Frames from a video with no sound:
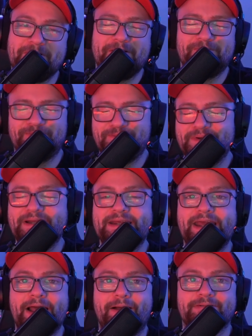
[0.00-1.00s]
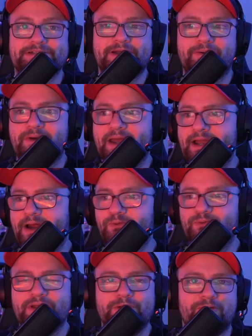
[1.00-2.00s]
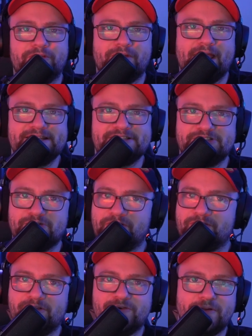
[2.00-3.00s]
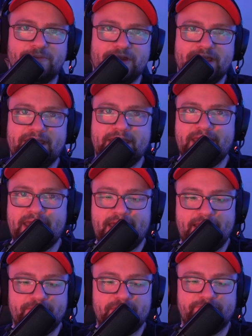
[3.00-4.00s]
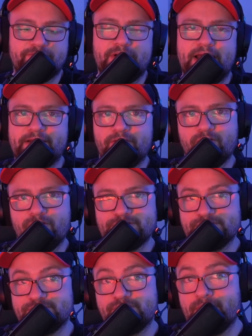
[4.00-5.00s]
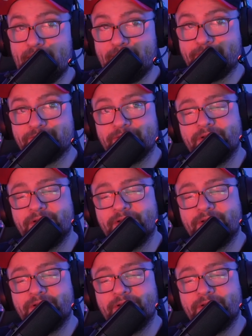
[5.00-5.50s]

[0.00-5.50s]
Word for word: It really helps out, and I really want you guys to join our little community and get hyped up for handheld consoles together.